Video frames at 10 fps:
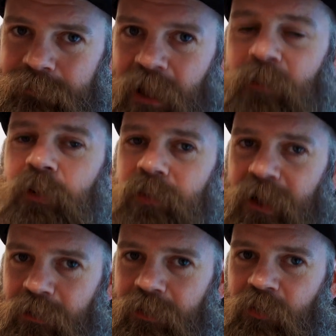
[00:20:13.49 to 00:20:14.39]
I'm a
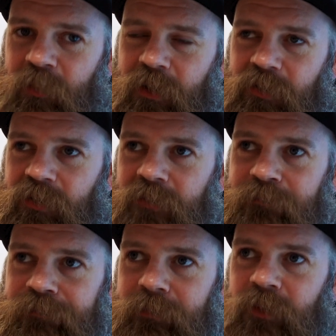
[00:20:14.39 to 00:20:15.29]
fan of this person.
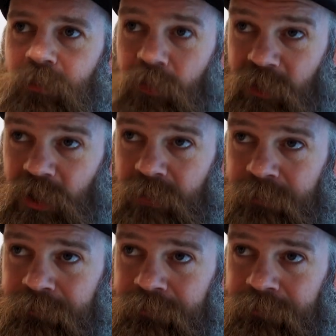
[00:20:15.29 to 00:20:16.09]
He's a musician.